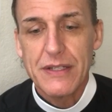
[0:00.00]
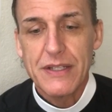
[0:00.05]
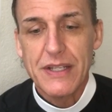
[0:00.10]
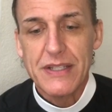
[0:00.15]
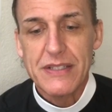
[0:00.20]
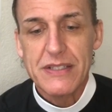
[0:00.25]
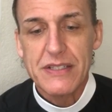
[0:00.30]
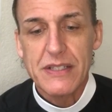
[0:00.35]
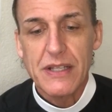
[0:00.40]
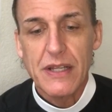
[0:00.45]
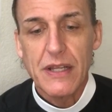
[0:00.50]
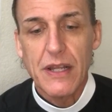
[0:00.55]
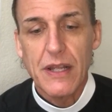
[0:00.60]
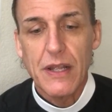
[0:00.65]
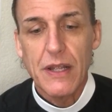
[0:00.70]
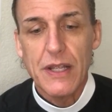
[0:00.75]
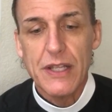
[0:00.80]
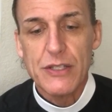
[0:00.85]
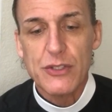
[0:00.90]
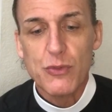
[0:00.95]
Does,
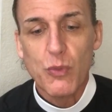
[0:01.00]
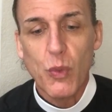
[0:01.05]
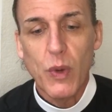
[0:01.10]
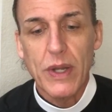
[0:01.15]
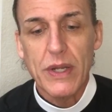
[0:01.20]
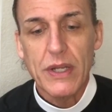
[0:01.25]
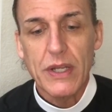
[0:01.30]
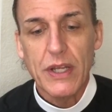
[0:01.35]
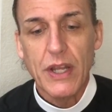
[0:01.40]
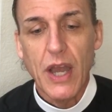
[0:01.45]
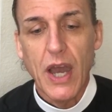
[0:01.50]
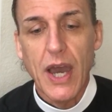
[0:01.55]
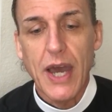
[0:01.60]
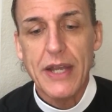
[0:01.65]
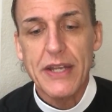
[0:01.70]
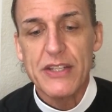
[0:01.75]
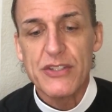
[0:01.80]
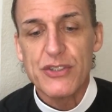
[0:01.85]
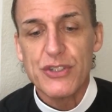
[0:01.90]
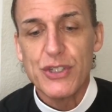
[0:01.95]
is what
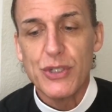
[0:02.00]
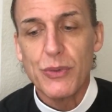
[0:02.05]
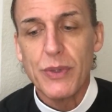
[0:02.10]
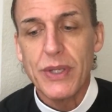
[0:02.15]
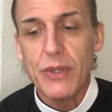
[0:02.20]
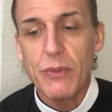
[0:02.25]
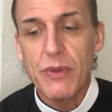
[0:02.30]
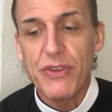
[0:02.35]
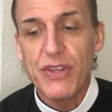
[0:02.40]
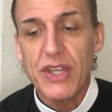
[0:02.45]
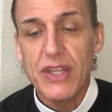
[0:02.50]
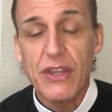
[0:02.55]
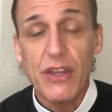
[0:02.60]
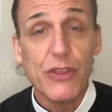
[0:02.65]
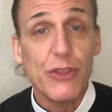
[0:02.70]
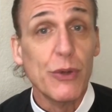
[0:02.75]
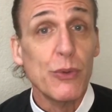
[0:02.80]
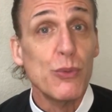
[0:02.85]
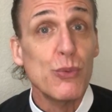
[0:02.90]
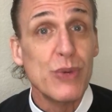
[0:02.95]
God is doing with
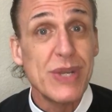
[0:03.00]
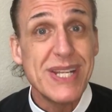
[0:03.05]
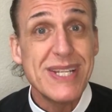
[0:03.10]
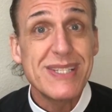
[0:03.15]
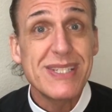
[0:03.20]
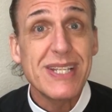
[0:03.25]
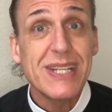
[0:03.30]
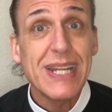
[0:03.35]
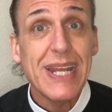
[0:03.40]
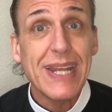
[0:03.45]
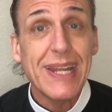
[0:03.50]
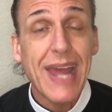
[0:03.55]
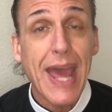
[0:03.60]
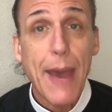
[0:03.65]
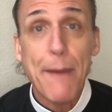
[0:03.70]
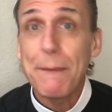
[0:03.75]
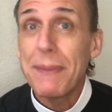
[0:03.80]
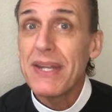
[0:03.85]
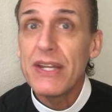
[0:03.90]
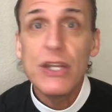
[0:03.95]
it the reason it
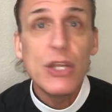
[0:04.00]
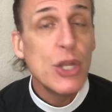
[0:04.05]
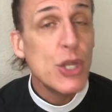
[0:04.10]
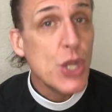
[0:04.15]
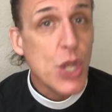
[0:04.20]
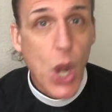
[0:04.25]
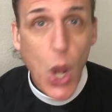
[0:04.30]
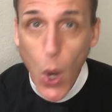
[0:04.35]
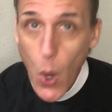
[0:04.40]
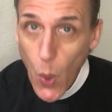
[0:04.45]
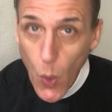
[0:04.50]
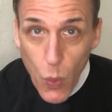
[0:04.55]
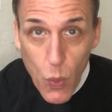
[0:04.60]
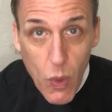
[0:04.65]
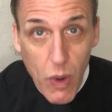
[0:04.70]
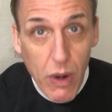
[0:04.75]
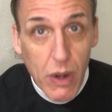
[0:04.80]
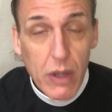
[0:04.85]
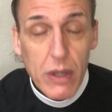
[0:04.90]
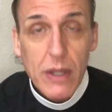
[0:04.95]
happened?
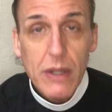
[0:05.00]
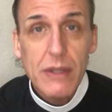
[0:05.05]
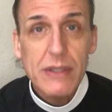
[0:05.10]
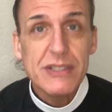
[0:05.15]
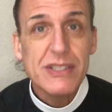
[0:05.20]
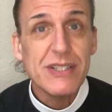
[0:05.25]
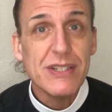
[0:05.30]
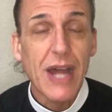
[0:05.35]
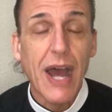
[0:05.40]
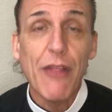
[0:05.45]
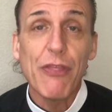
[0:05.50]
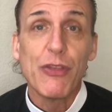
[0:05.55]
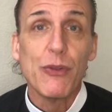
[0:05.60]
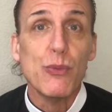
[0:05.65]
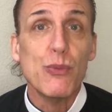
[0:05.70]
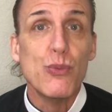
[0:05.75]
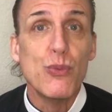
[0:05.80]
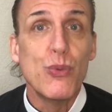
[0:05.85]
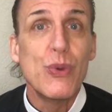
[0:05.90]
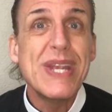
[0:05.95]
No. It's not the
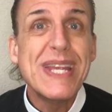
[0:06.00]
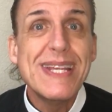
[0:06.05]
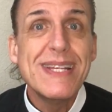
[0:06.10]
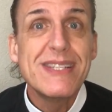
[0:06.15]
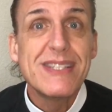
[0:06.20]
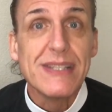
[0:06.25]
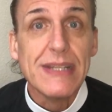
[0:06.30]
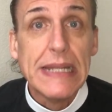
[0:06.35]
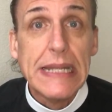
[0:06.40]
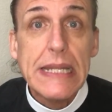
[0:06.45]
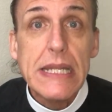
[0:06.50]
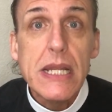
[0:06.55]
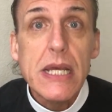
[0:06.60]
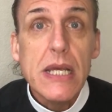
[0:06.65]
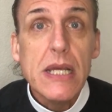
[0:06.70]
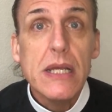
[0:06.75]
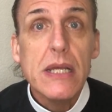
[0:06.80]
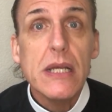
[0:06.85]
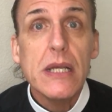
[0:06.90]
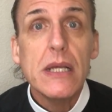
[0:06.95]
reason.
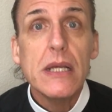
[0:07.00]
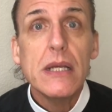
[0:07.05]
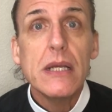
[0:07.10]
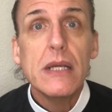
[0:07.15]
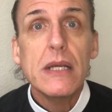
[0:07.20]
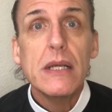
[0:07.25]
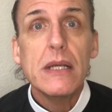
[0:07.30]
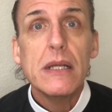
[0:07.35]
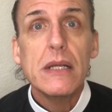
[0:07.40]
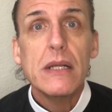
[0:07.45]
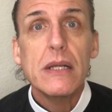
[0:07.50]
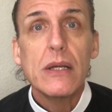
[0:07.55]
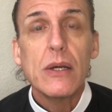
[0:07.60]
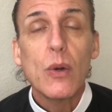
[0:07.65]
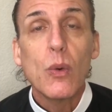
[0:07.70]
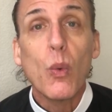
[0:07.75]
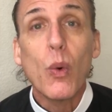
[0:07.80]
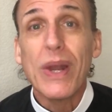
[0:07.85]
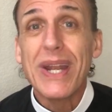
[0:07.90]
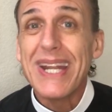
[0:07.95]

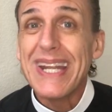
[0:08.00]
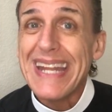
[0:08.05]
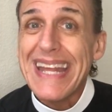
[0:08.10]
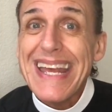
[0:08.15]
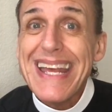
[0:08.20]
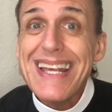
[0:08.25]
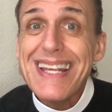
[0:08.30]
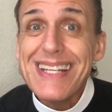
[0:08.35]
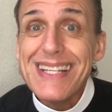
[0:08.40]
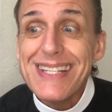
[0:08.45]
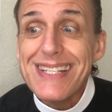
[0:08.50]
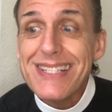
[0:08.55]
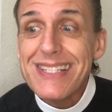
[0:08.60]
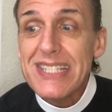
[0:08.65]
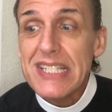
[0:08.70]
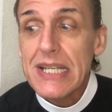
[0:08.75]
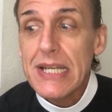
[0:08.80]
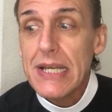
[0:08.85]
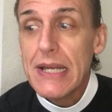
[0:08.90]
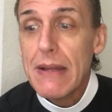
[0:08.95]
What it
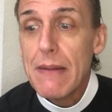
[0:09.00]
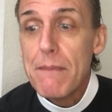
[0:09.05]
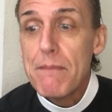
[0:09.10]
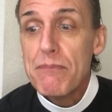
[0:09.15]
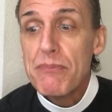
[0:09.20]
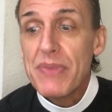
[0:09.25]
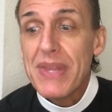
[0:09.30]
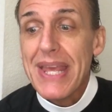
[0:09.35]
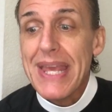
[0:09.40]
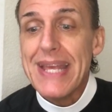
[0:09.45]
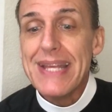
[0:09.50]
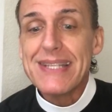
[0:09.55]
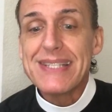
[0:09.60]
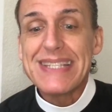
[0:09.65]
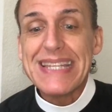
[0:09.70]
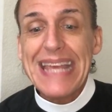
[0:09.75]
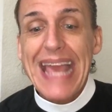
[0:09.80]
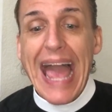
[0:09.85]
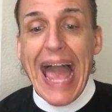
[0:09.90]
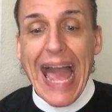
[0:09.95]
is, is
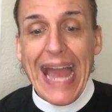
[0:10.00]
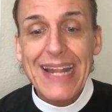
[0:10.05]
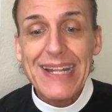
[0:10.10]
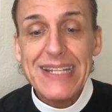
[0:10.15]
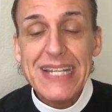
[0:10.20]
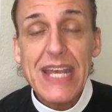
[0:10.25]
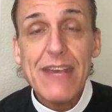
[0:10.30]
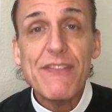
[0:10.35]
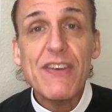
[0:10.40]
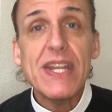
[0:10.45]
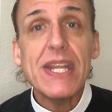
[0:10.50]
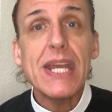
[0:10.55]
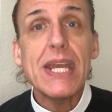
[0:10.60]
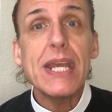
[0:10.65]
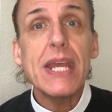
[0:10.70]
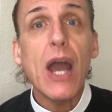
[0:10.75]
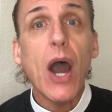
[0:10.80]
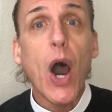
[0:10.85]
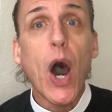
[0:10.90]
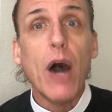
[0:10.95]
the
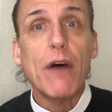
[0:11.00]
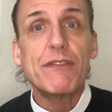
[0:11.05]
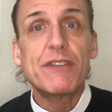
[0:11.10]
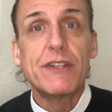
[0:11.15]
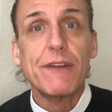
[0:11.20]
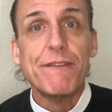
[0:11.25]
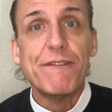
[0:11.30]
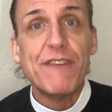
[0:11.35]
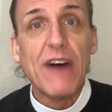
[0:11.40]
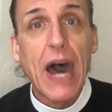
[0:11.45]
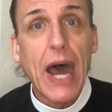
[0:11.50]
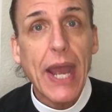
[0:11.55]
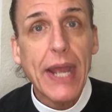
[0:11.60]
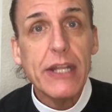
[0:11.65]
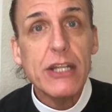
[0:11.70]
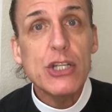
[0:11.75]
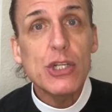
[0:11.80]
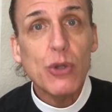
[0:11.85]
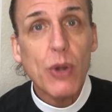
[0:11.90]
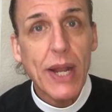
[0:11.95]
activity of
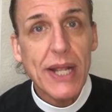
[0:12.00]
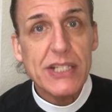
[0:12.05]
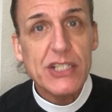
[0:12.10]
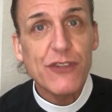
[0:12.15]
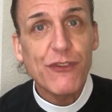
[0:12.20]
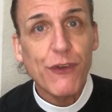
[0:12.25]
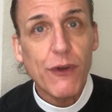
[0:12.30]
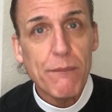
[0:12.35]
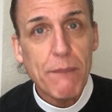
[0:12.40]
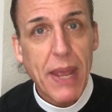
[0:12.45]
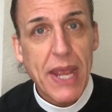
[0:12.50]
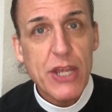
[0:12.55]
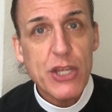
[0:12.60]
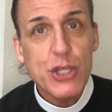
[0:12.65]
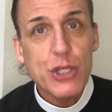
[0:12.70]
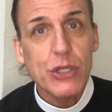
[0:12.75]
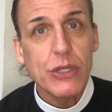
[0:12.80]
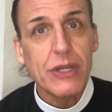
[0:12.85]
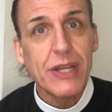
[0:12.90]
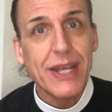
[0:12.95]
divine
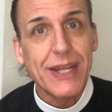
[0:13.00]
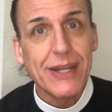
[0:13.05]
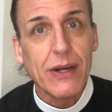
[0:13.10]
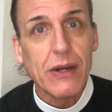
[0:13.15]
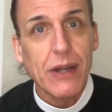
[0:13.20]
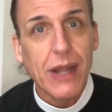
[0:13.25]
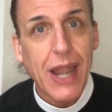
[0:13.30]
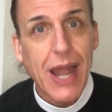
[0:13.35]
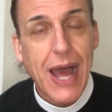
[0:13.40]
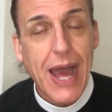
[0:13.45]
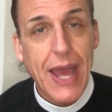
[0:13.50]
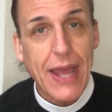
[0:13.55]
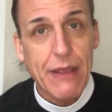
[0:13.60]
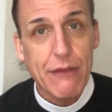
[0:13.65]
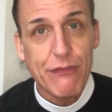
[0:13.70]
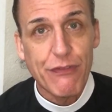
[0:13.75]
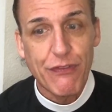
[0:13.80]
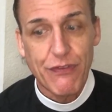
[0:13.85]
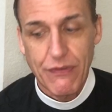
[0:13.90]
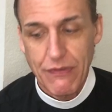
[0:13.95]
transformation in our
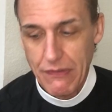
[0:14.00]
life.